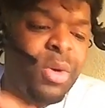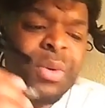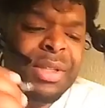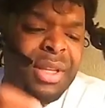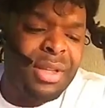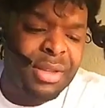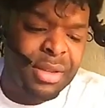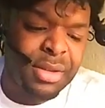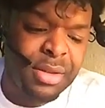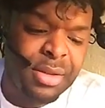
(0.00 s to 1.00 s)
Who is
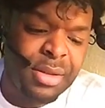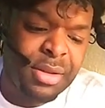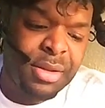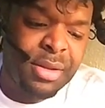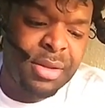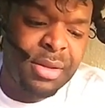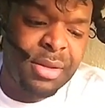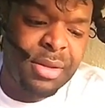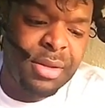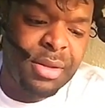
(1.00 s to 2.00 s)
this? This
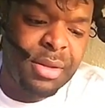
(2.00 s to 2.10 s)
Tamika.